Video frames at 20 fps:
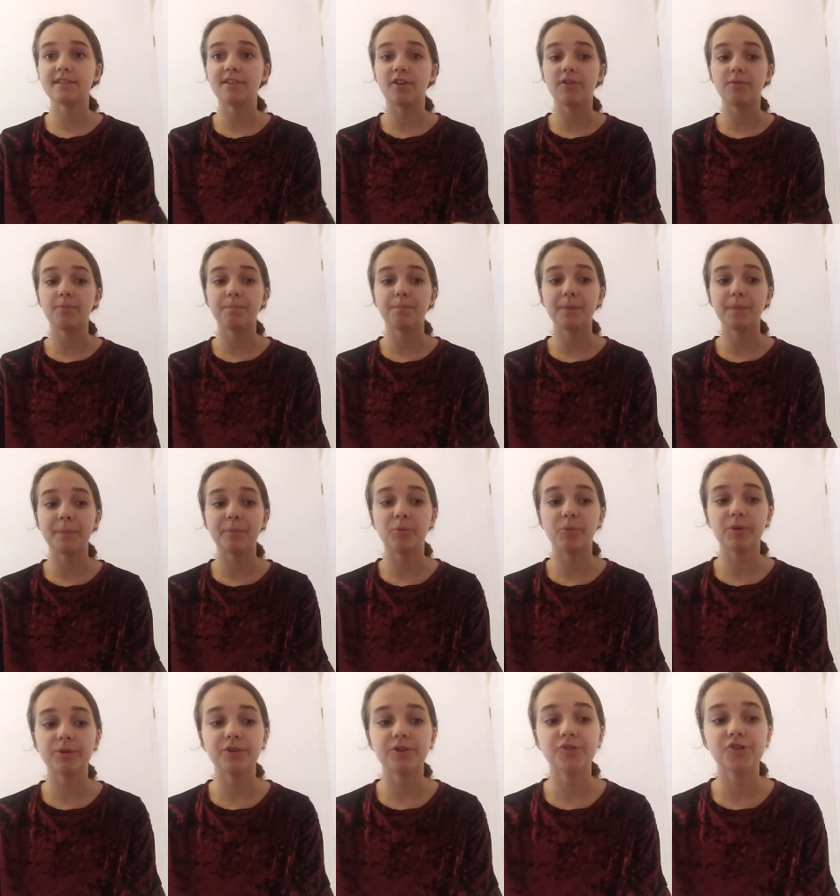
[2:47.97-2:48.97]
So people
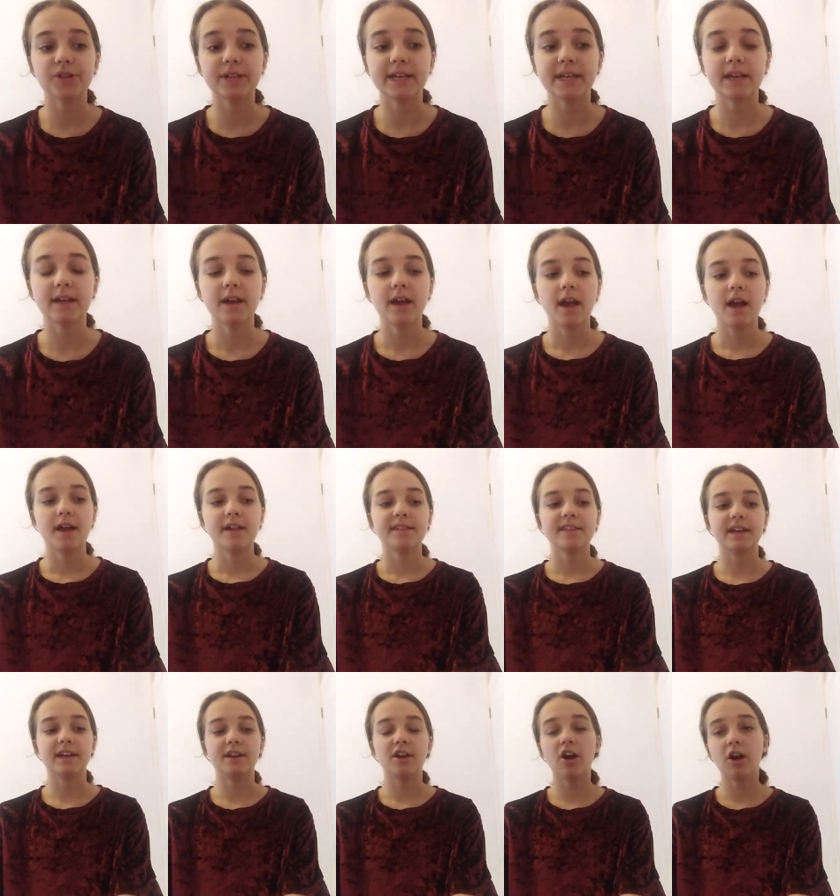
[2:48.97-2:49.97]
will usually
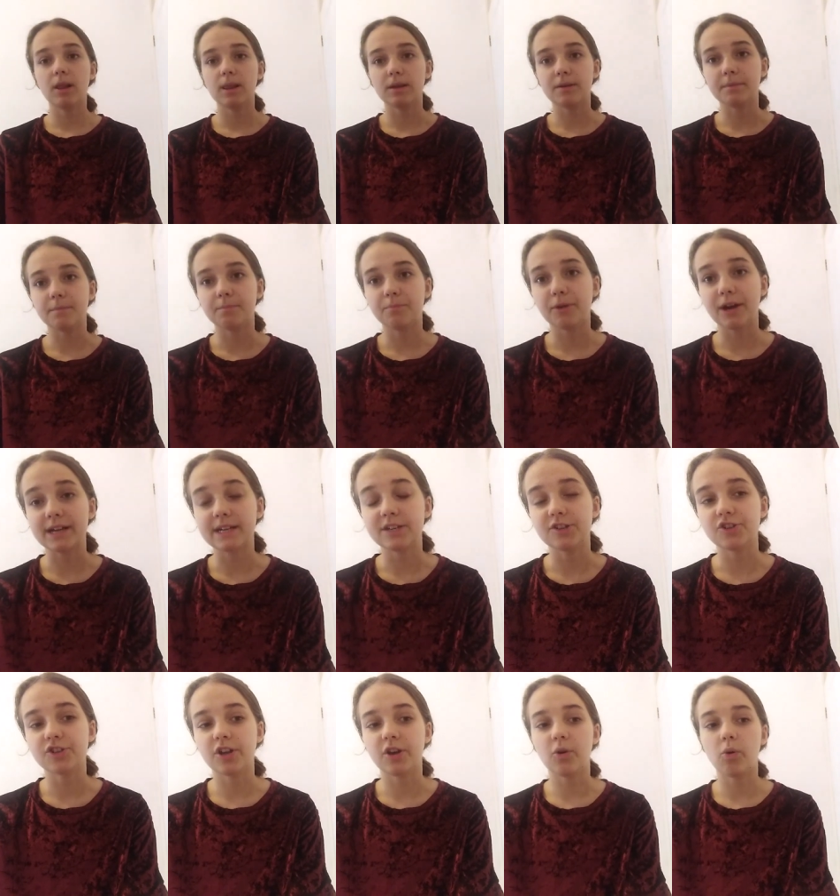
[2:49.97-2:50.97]
see an Irlen
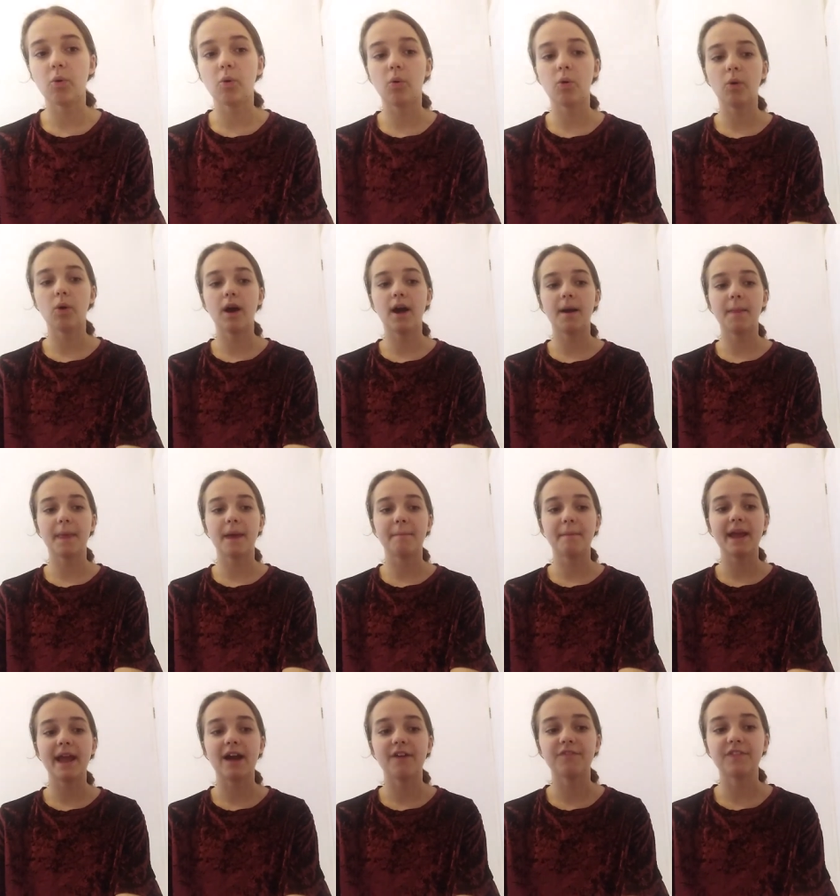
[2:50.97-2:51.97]
practitioner, or they
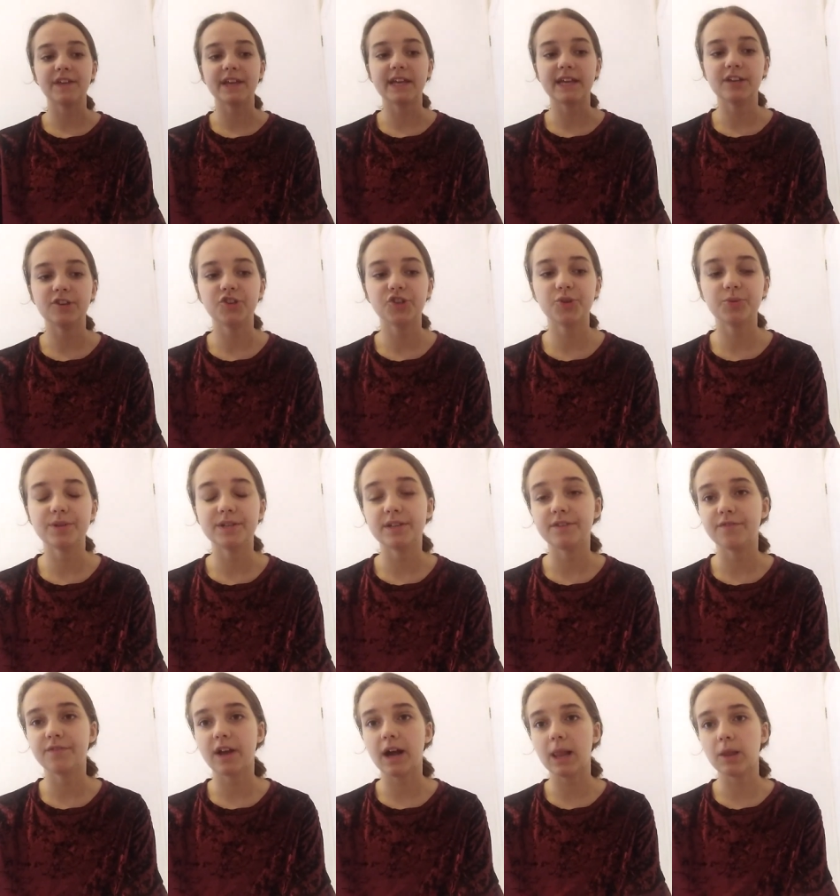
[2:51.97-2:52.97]
may have the
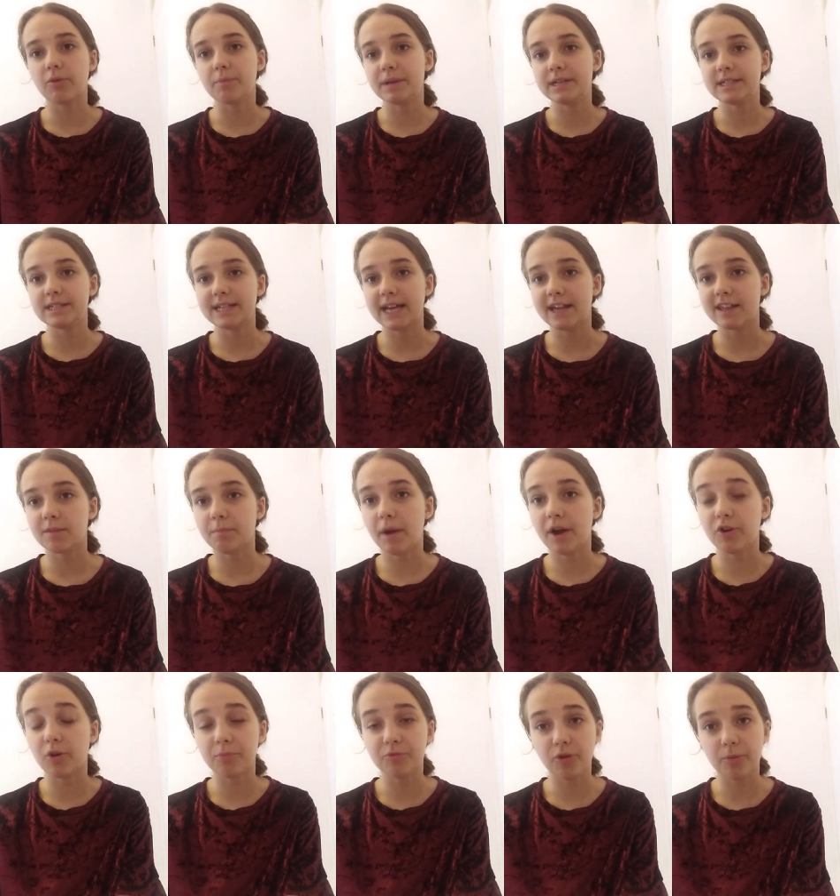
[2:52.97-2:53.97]
intuitive colorimeter test
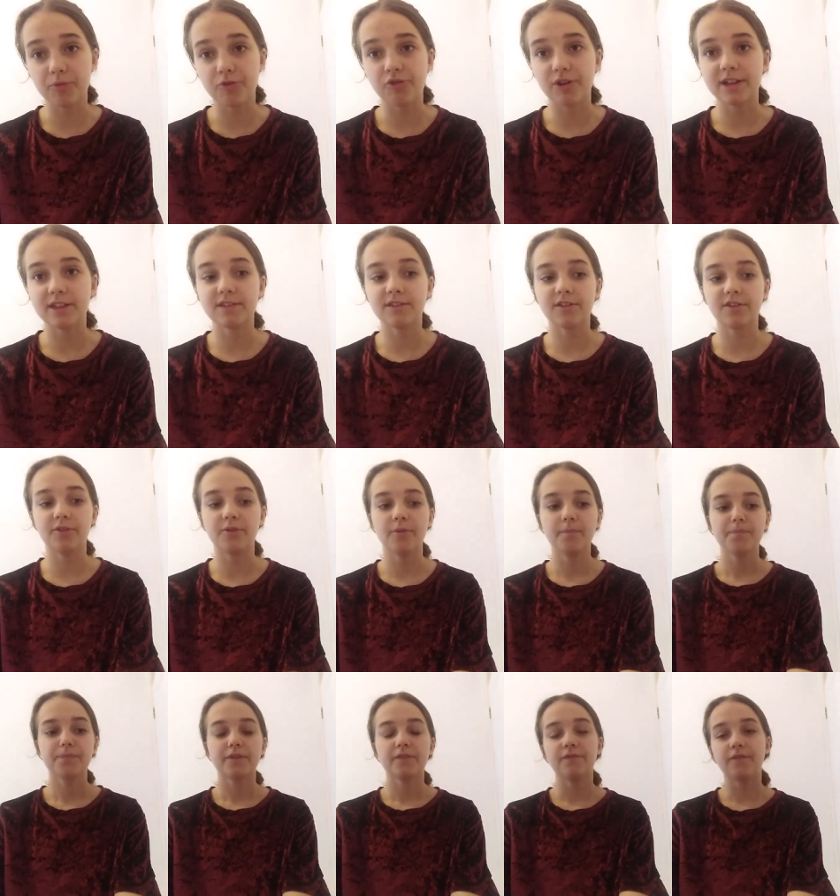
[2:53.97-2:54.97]
by an optometrist to
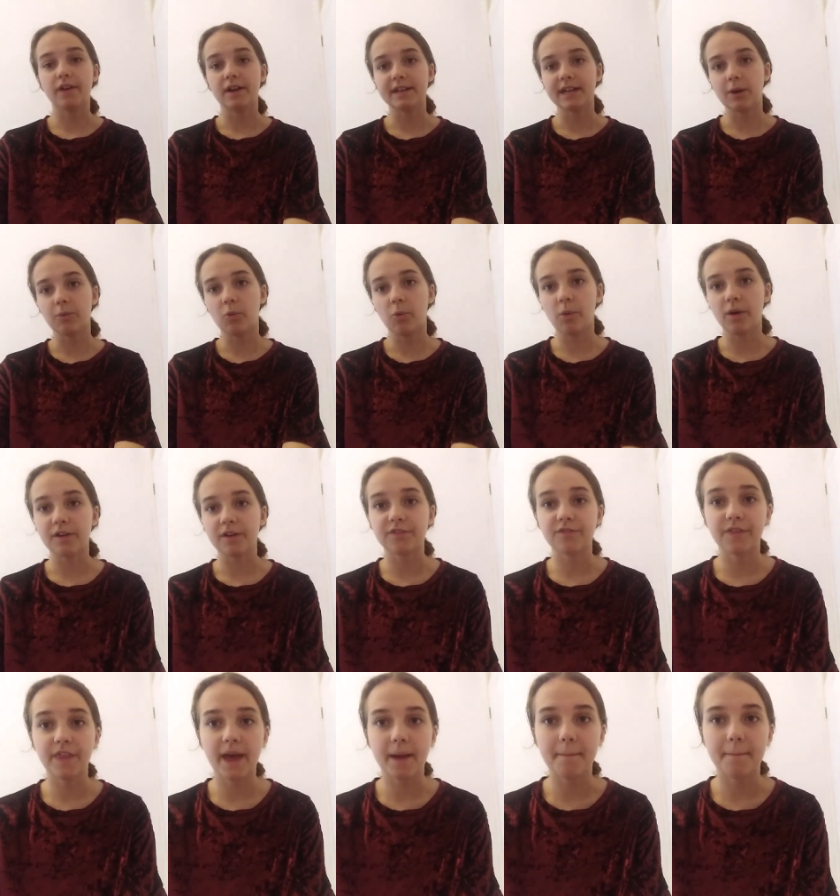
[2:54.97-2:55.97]
find out what works
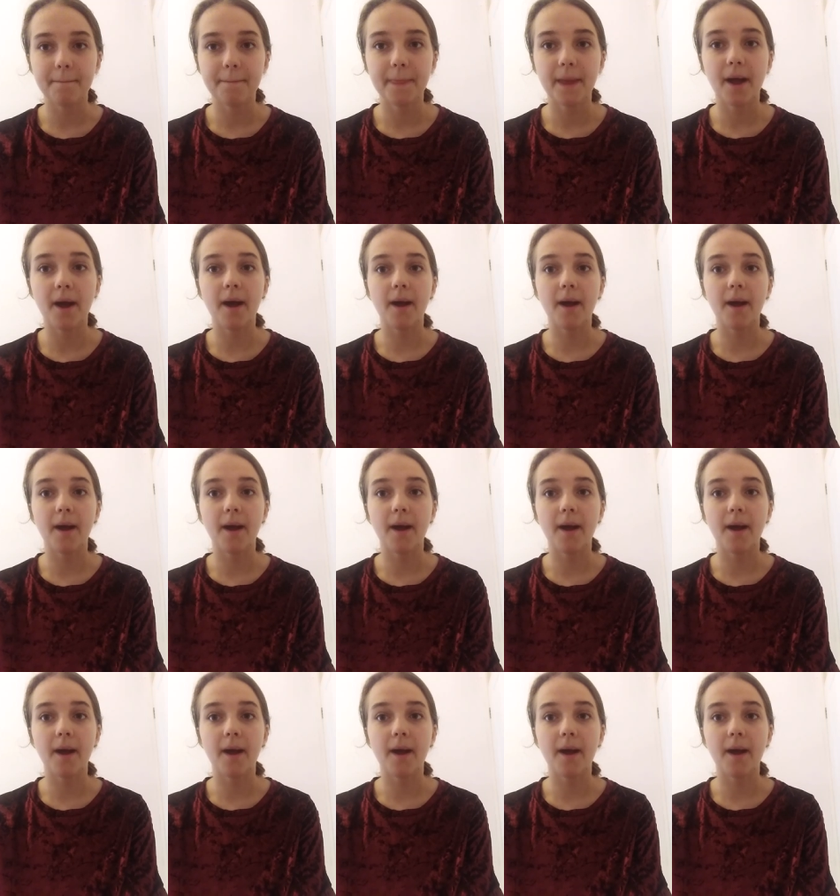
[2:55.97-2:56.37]
for them.